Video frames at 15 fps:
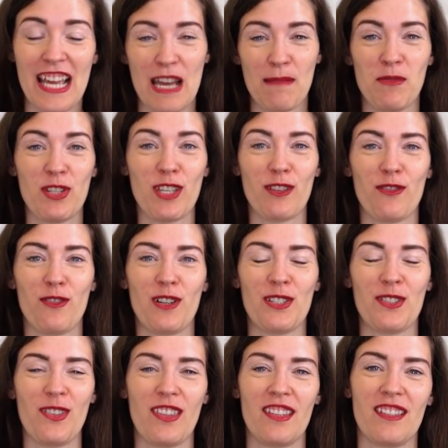I'm looking forward
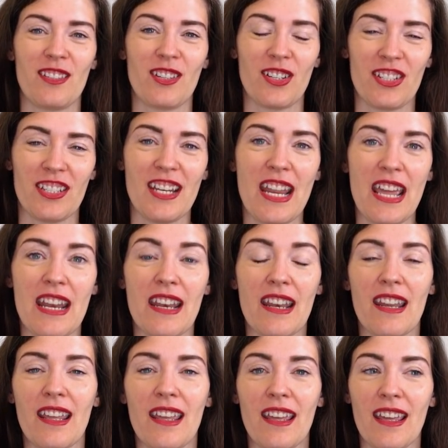to the discussion
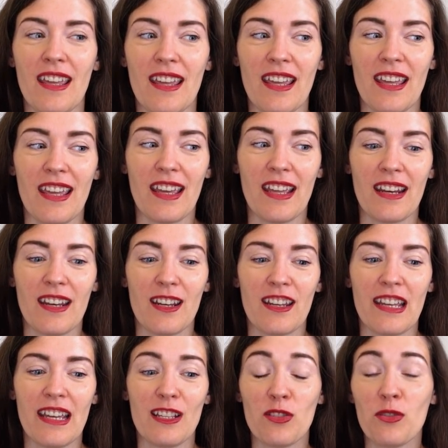
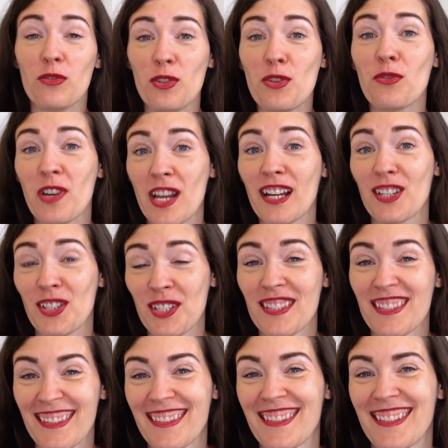and to your
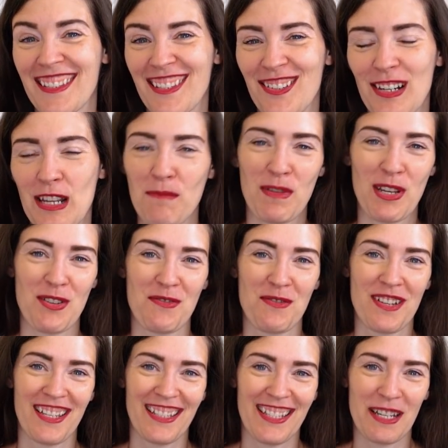reactions. So let me
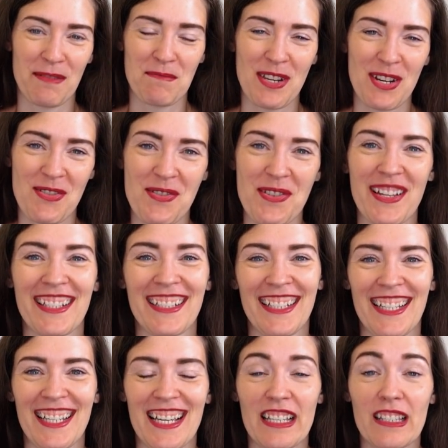know down below.
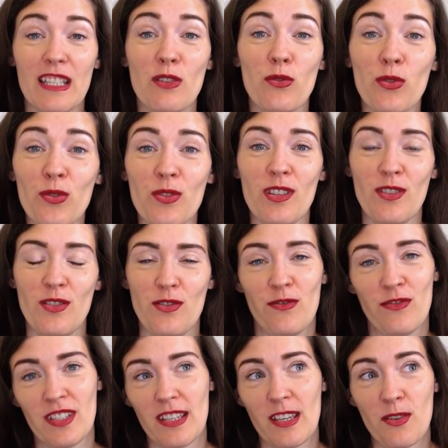See you soon in a new
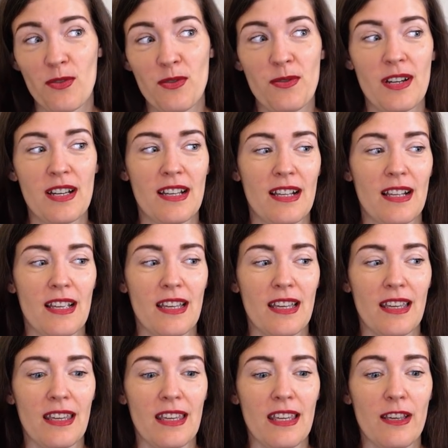video.
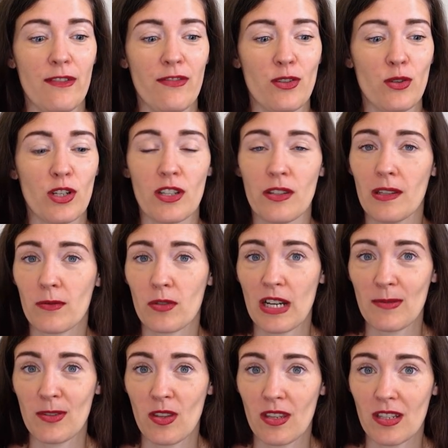If you're not
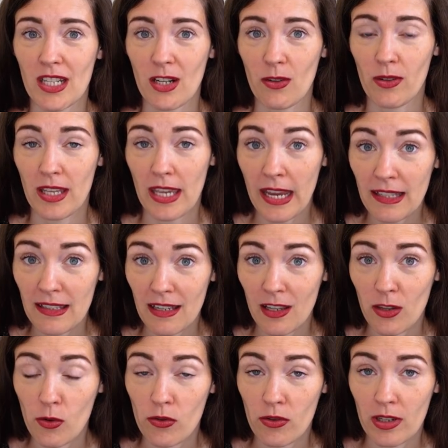subscribed to the channel yet
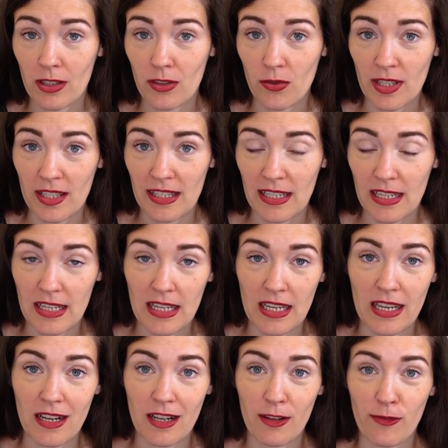and you're interested
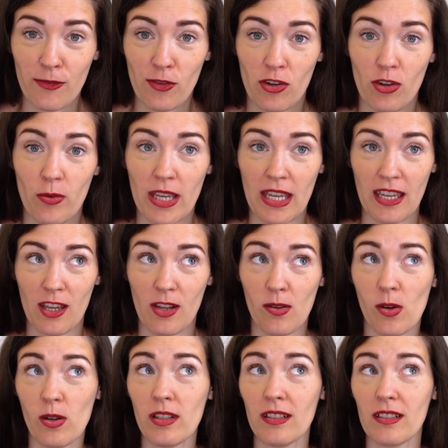in following
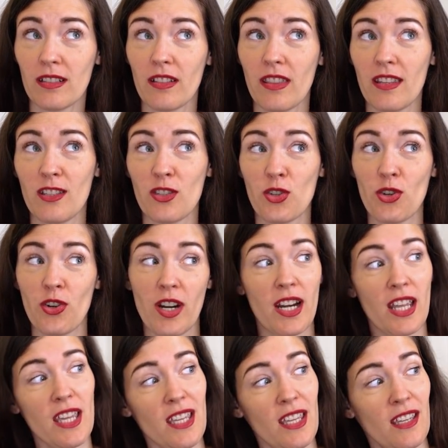along on this
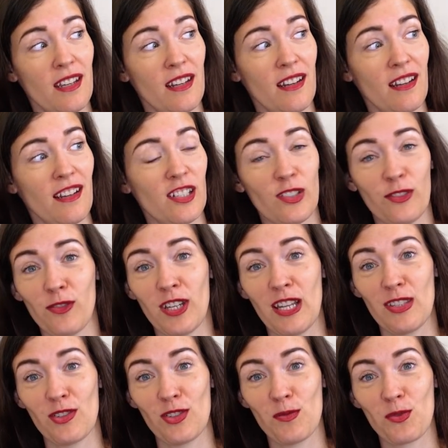journey, don't
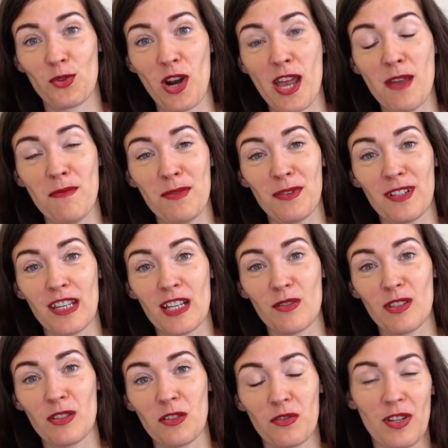forget to subscribe. Now
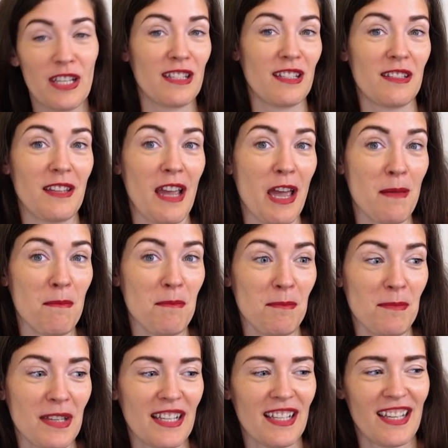is a great
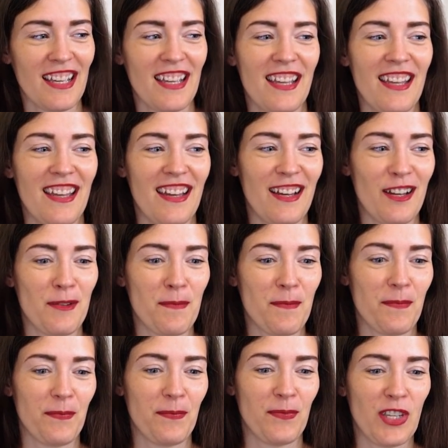time.
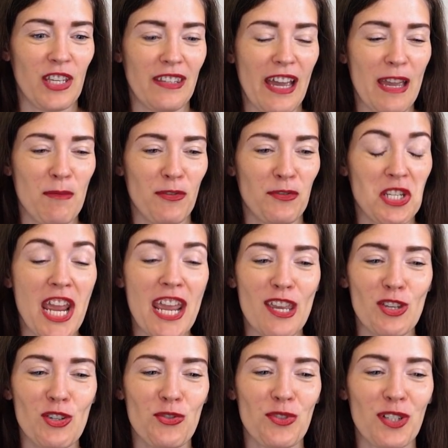A time of
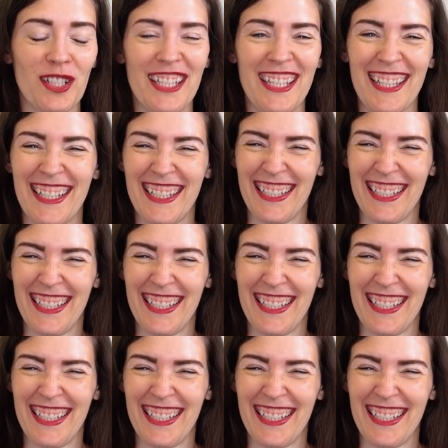change, really.